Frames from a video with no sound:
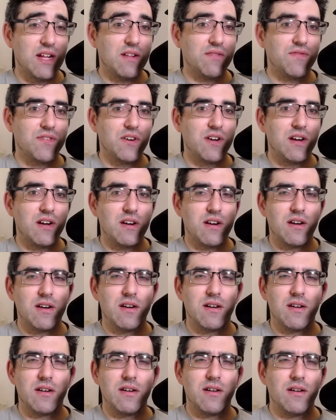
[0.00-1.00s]

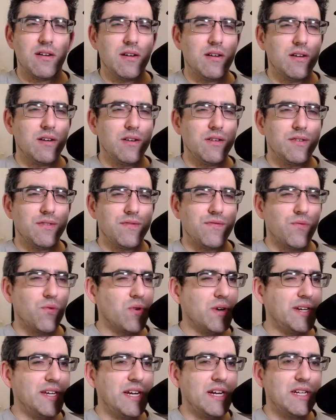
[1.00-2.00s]
for 4
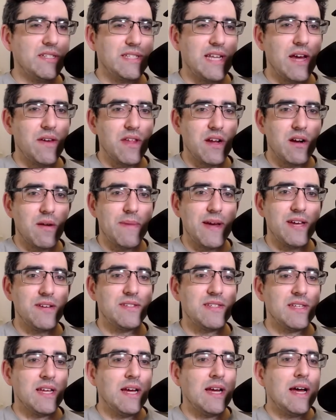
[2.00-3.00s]
years now,
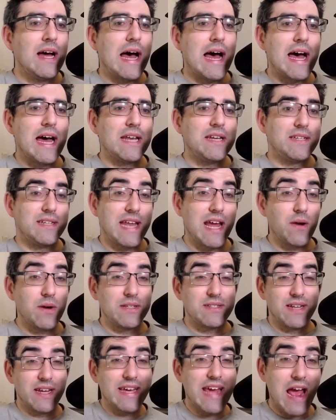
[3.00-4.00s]
thereabouts, and now it's
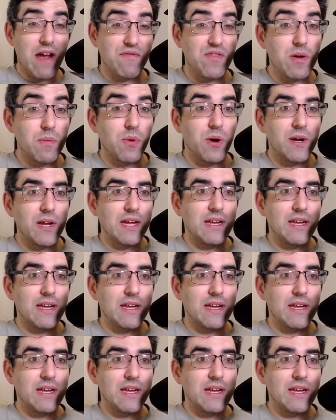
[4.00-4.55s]
like everybody.